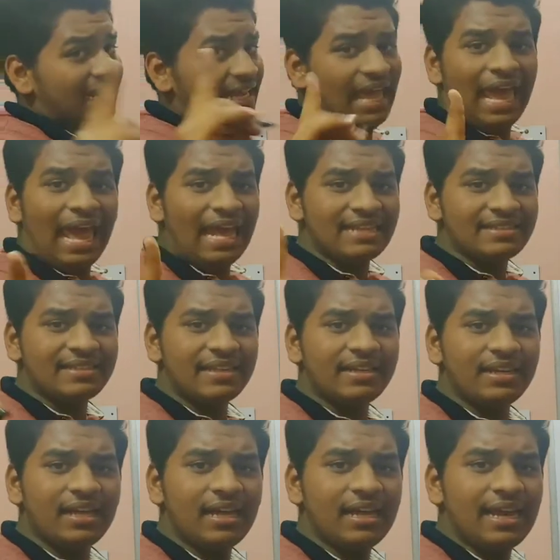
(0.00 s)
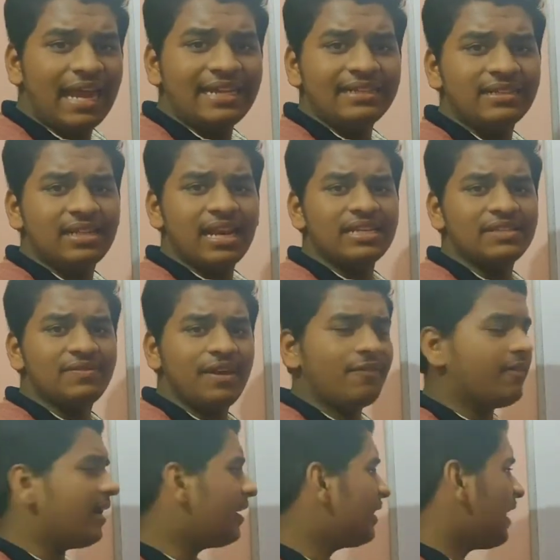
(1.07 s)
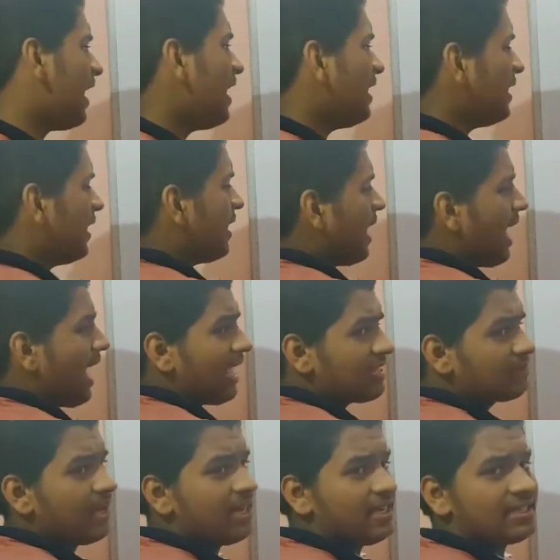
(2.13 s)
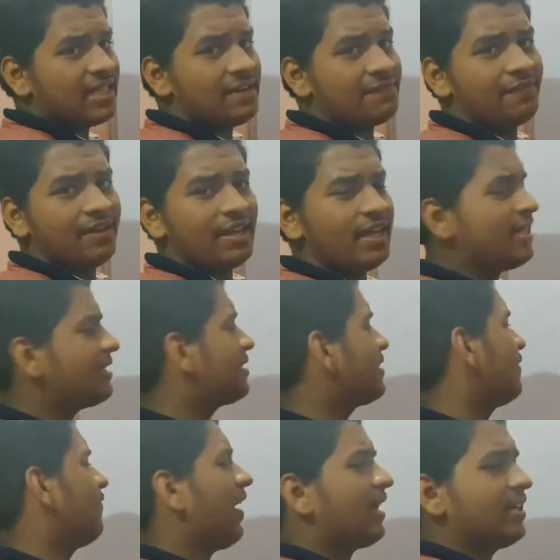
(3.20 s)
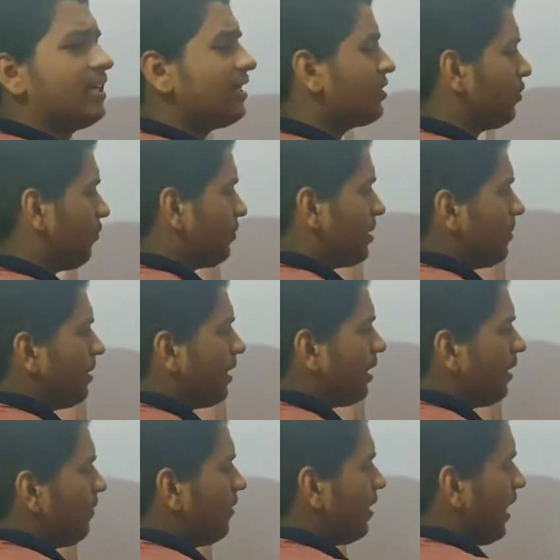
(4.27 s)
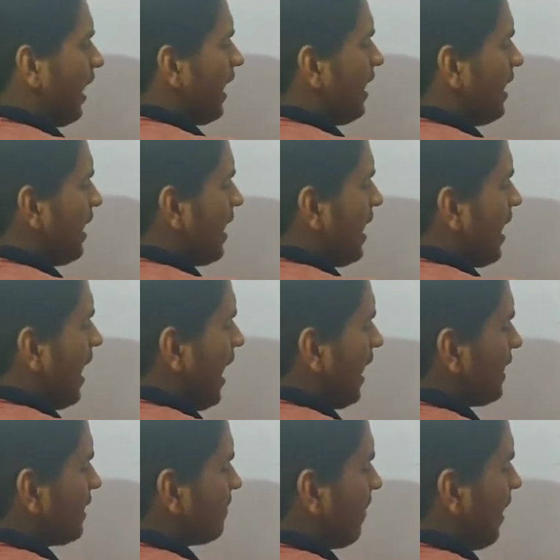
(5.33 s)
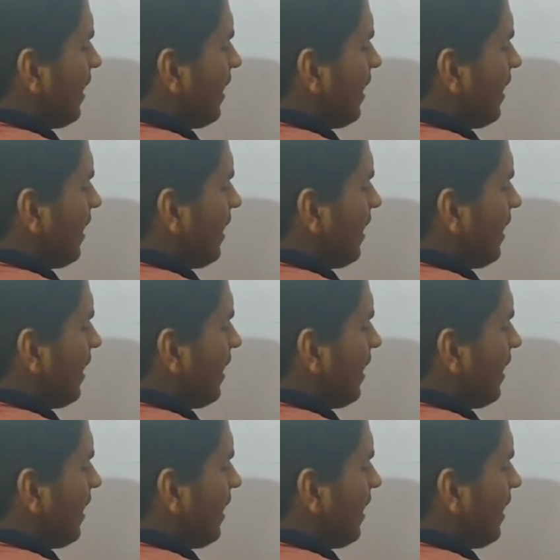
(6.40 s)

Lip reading: as in 9th class we have read that x minus alpha is the factor. So similarly we will write x minus